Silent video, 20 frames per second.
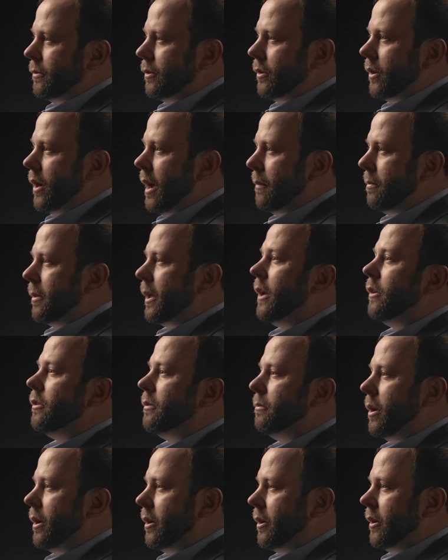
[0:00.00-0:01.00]
for
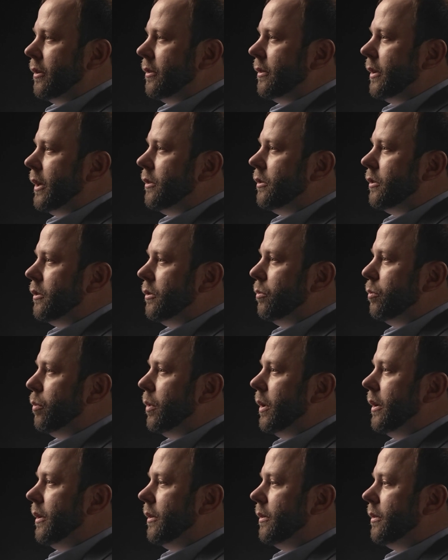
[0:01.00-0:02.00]
application modernization
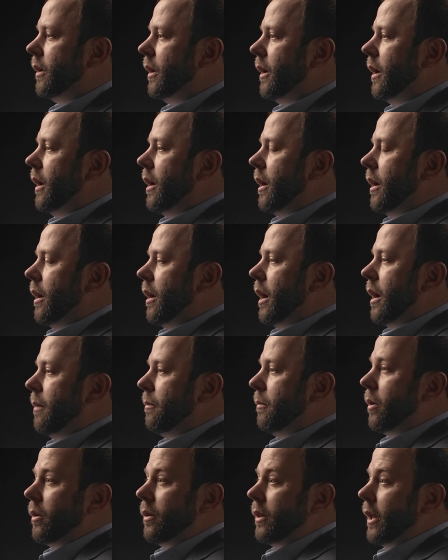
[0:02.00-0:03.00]
was
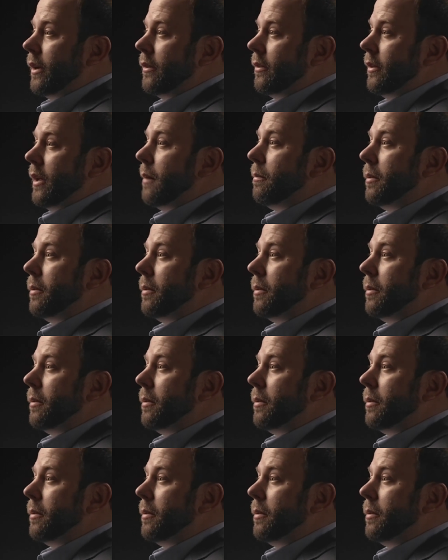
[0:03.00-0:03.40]
our legacy